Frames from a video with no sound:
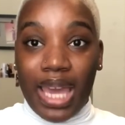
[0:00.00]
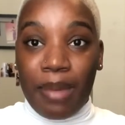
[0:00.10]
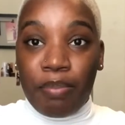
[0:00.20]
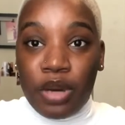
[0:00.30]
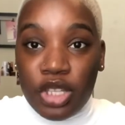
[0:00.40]

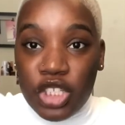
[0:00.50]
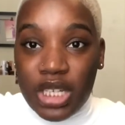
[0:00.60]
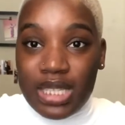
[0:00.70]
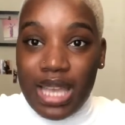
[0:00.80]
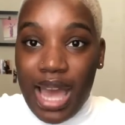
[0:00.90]
and
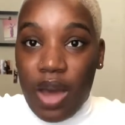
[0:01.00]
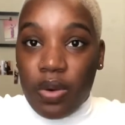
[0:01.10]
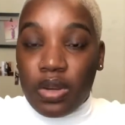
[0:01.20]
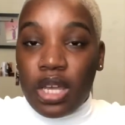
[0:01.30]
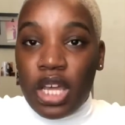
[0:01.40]
pushing
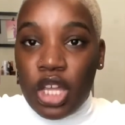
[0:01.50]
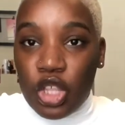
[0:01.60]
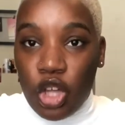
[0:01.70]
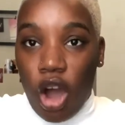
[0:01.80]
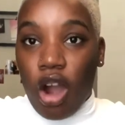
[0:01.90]
down
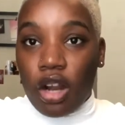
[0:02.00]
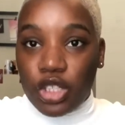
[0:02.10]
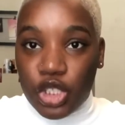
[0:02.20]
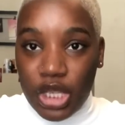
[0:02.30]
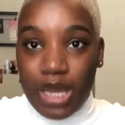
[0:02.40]
the
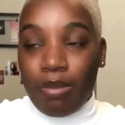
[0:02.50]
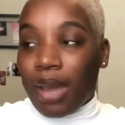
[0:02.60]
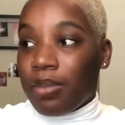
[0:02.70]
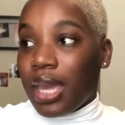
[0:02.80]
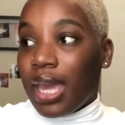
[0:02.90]
arch in my
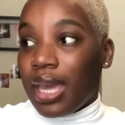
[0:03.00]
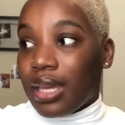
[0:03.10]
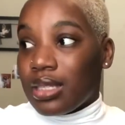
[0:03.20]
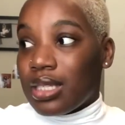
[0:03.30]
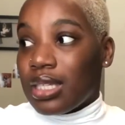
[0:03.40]

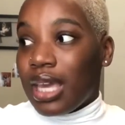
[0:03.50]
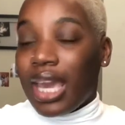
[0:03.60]
pants,